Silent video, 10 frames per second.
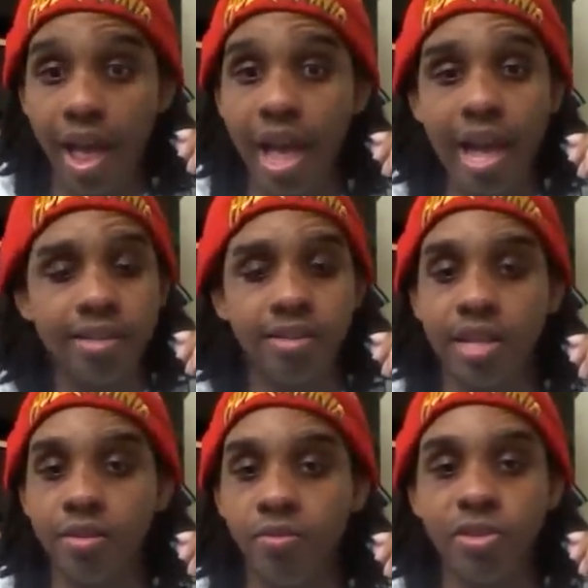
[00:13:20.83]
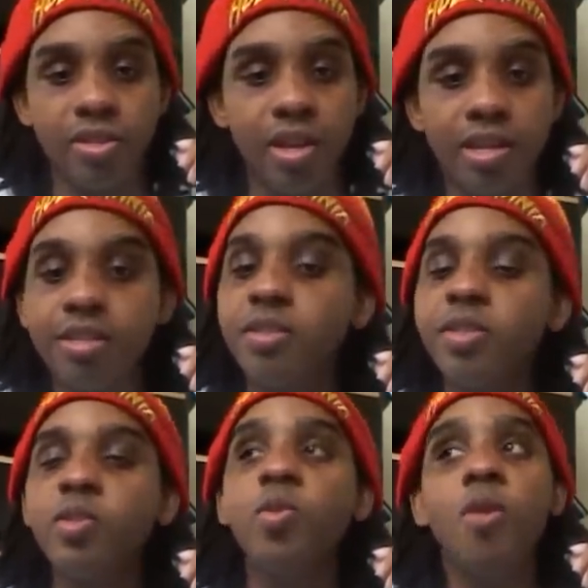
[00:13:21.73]
excellent, which is
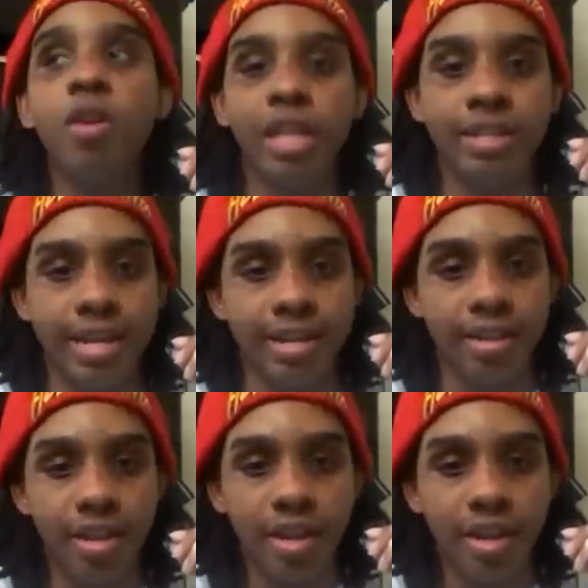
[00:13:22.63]
sorely needed.